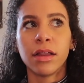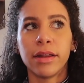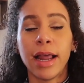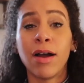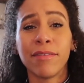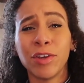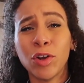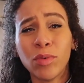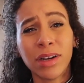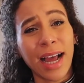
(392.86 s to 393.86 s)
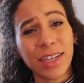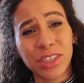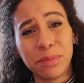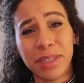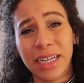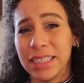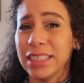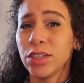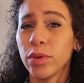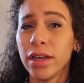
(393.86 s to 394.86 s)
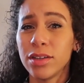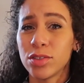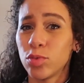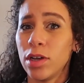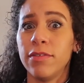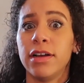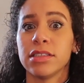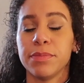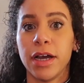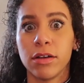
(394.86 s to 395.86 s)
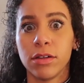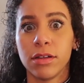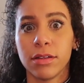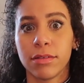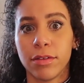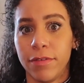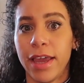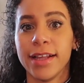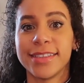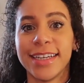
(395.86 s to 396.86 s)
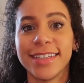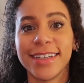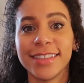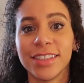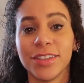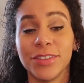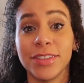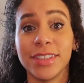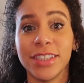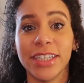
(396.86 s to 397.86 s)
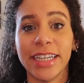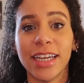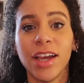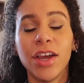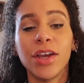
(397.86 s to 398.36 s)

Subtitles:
Now, if you don't want to actually bring a liquid 12-ounce bottle of hand sanitizer through security,